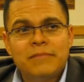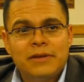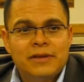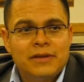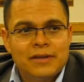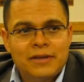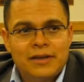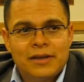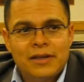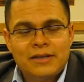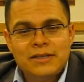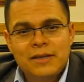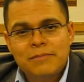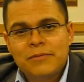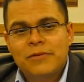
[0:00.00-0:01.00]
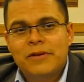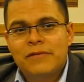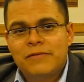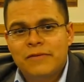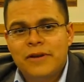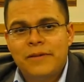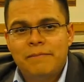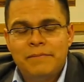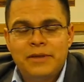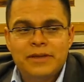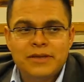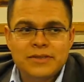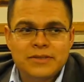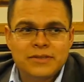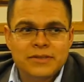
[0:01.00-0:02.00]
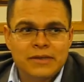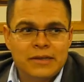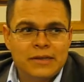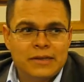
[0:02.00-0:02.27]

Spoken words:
in a contemporary frame, because